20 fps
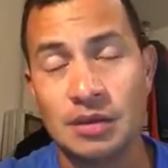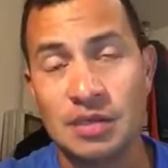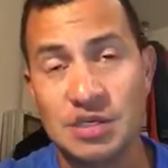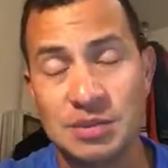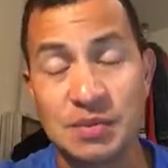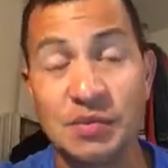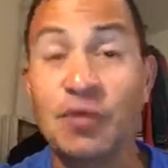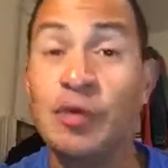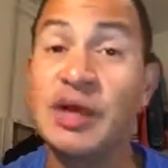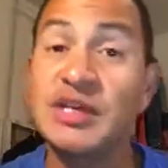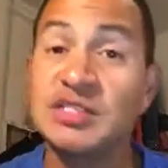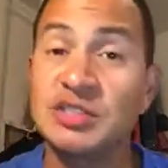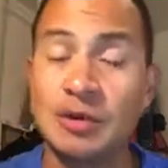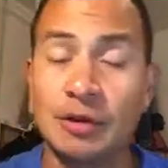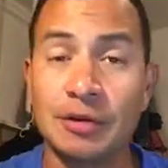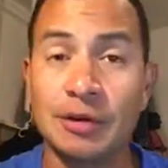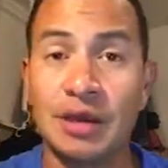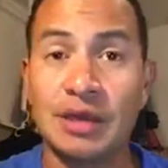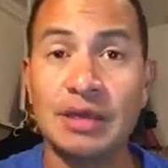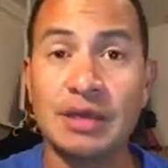Just before I
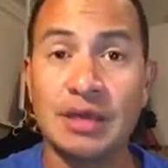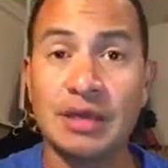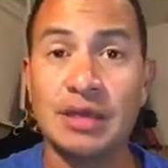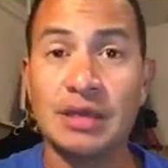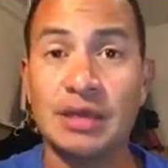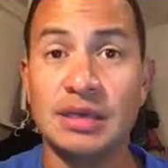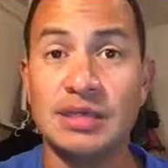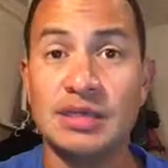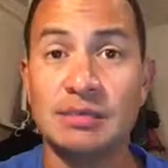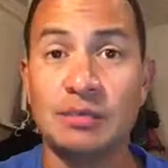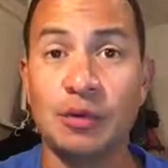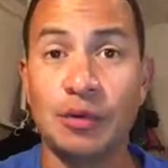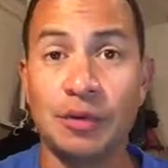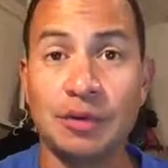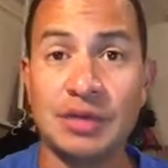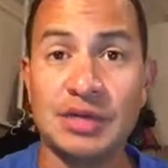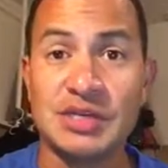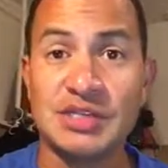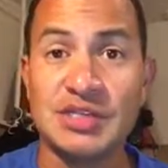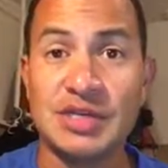start, I think it's
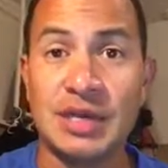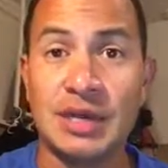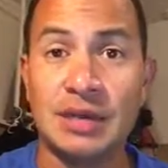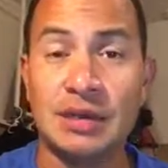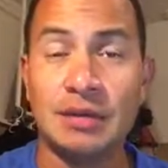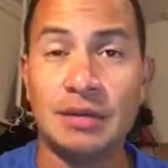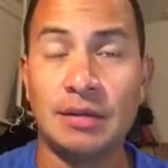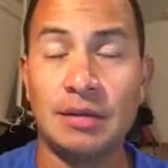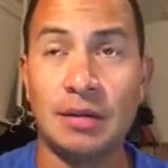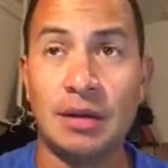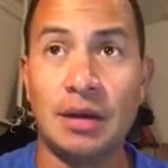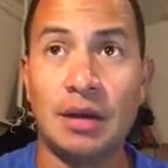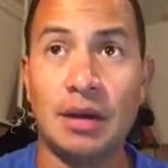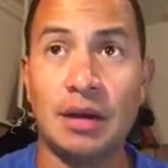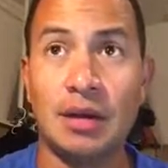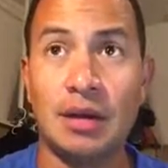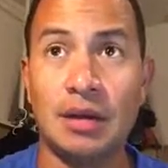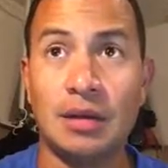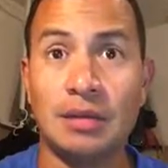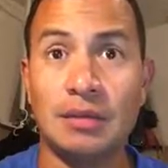important to say,
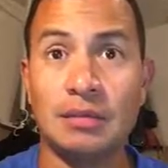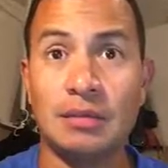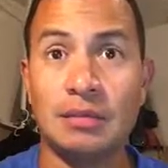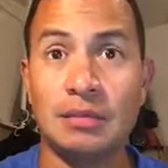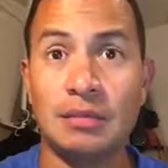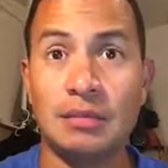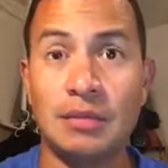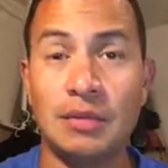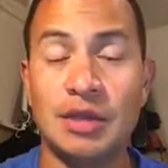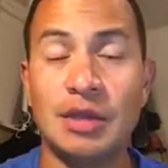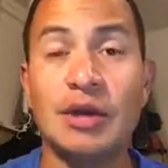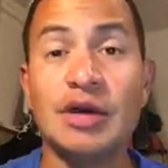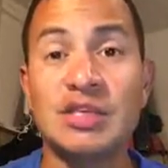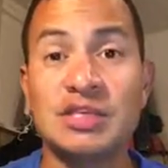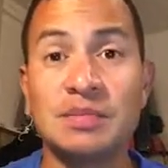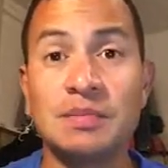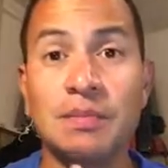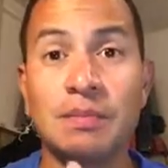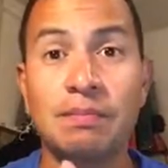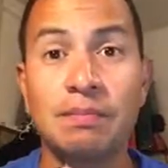
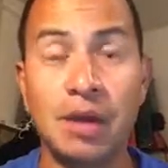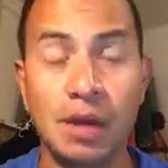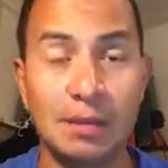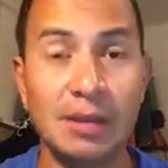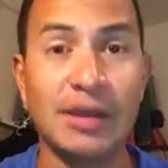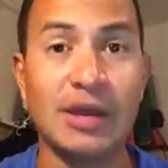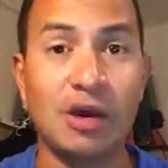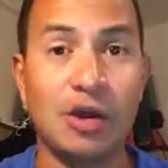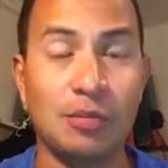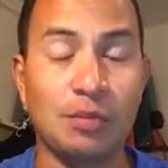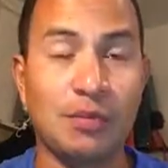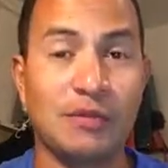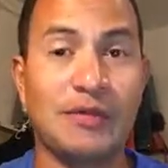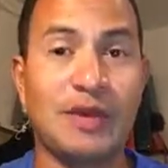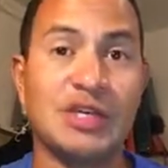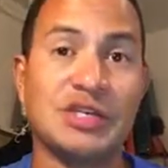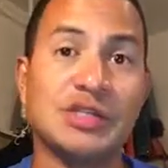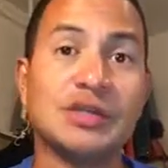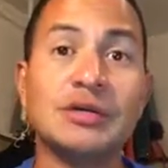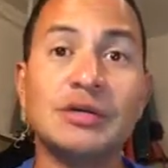as public health
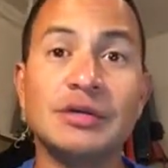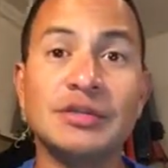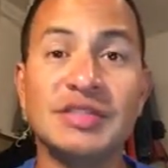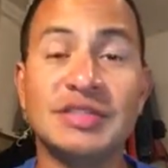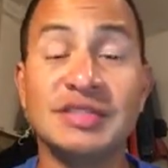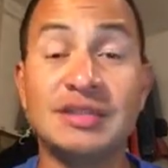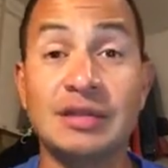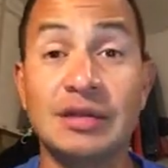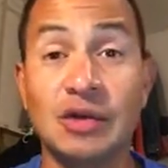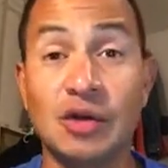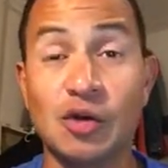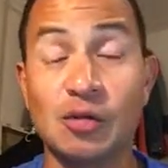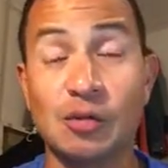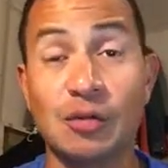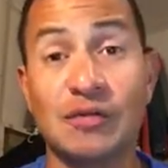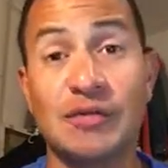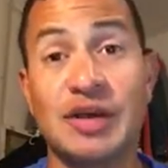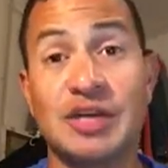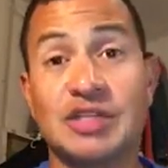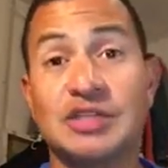professionals, as clinical
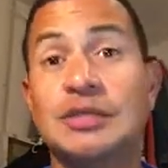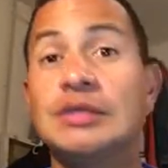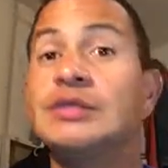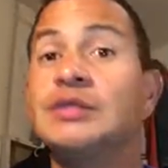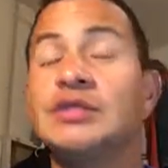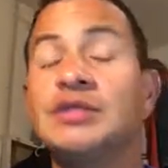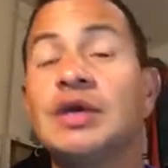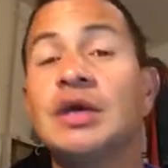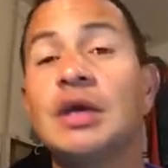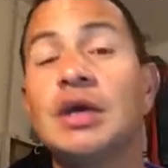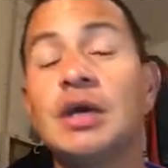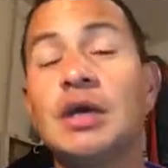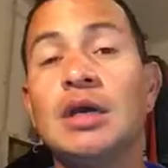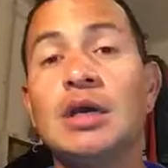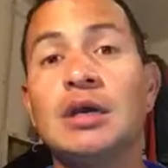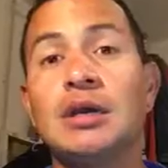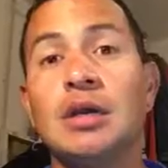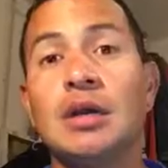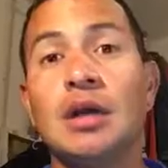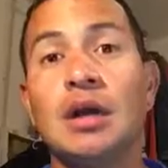professionals,
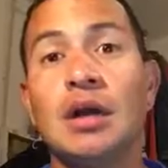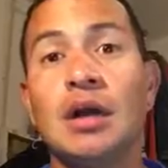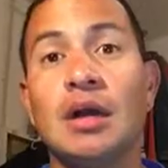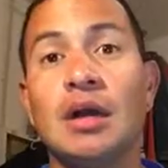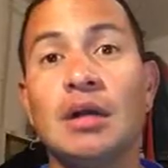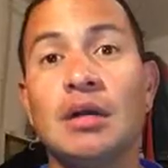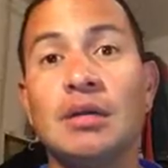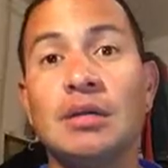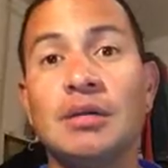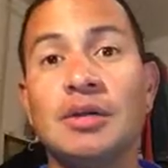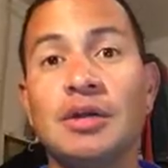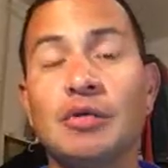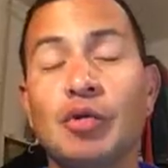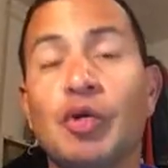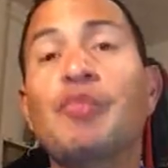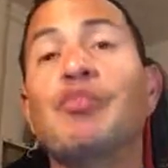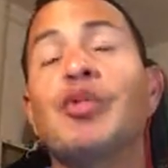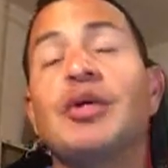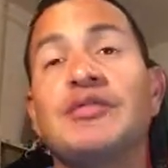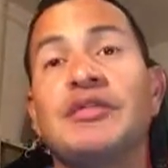
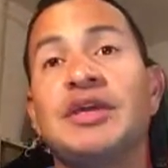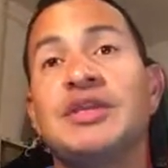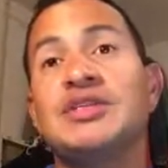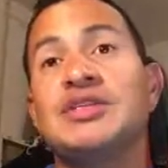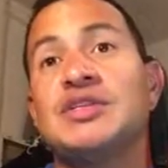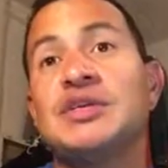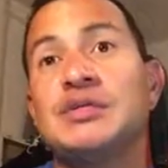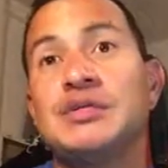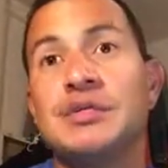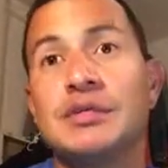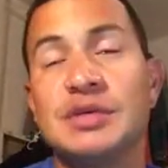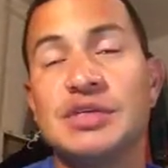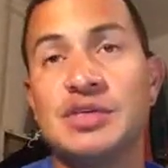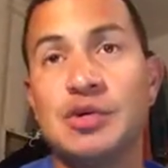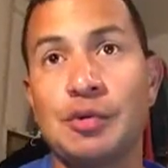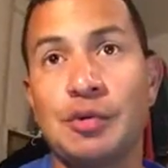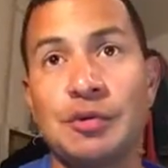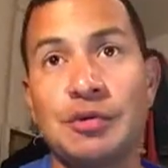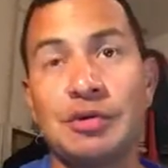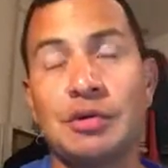we're privy to a
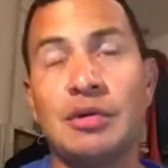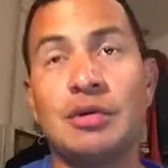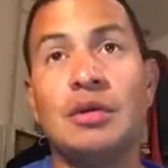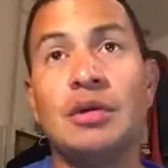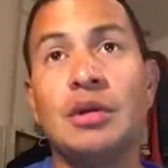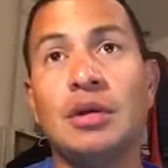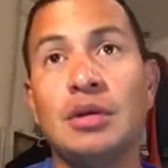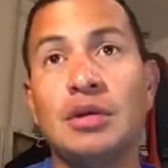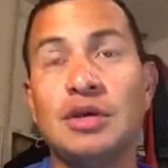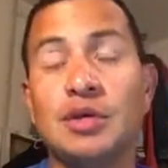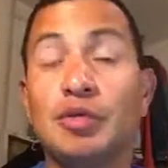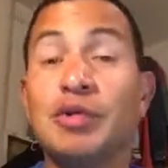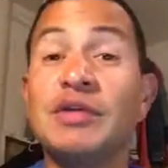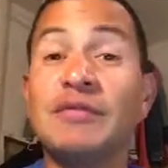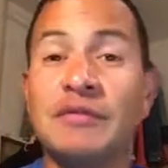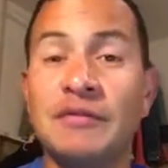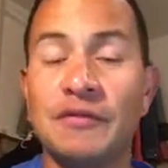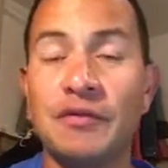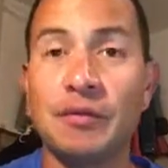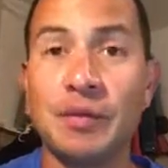certain degree
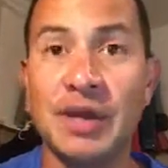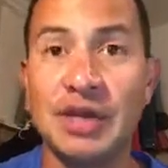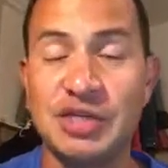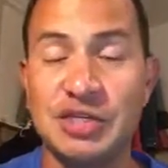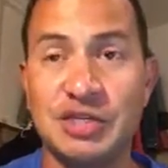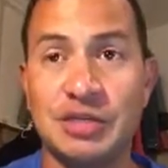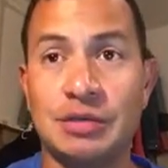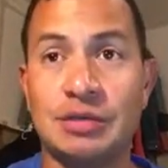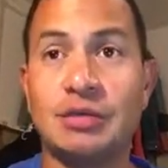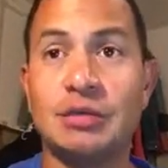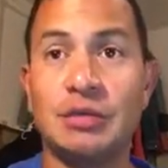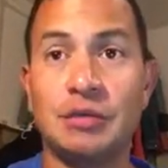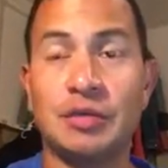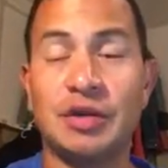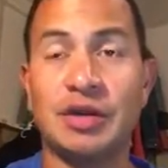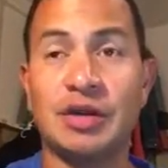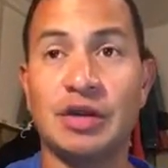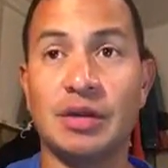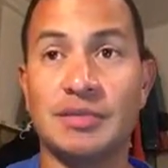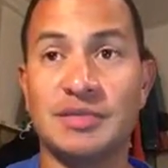of information
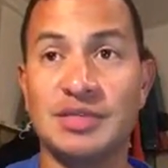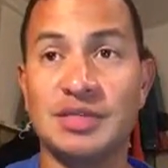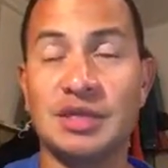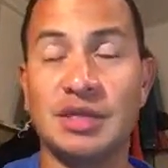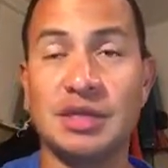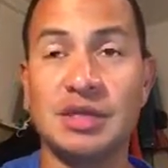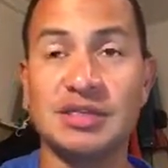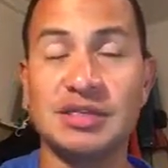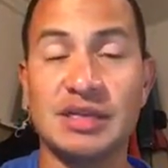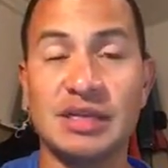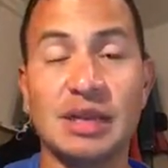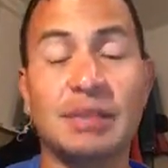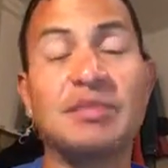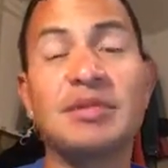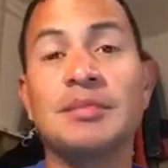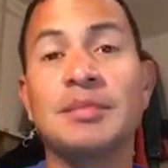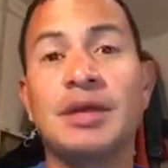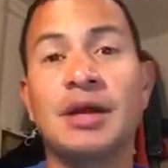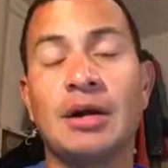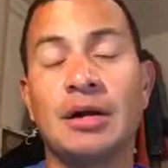when it comes to things like
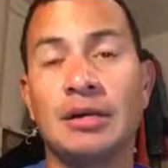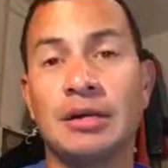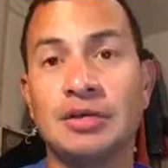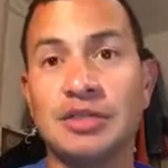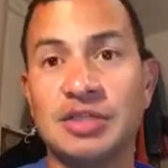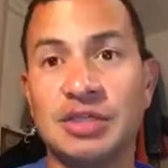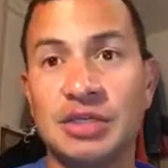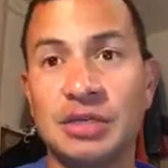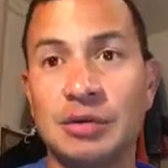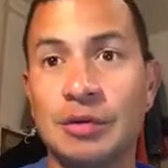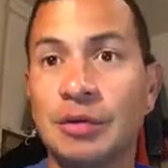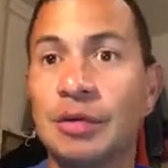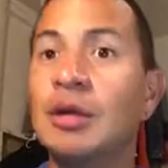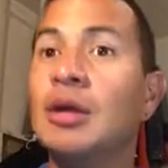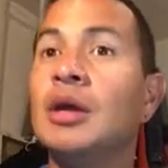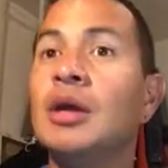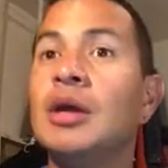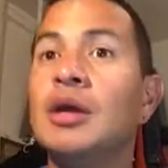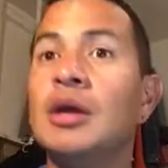epidemiology or